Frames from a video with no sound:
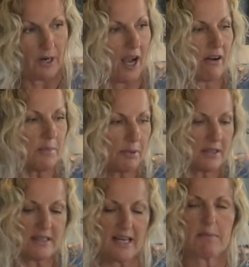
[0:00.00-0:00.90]
I already put
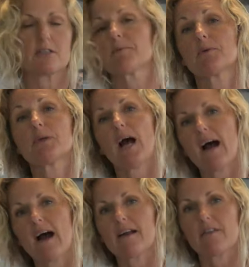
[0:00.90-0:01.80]
a tablespoon
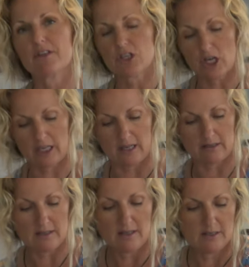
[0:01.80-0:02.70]
on the chicken.
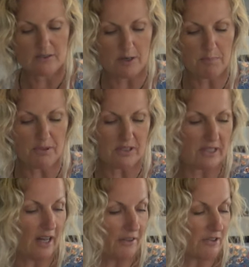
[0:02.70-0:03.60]
So I'm putting
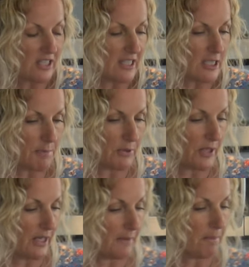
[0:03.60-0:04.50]
another teaspoon
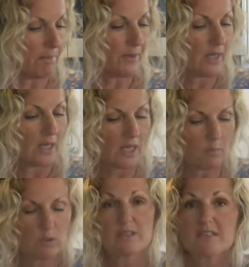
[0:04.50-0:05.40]
in
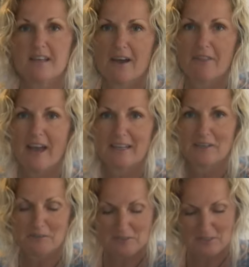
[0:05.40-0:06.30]
and we'll see how that
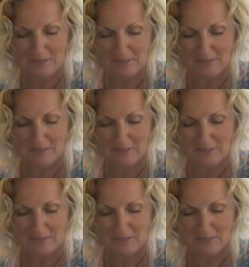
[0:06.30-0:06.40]
goes.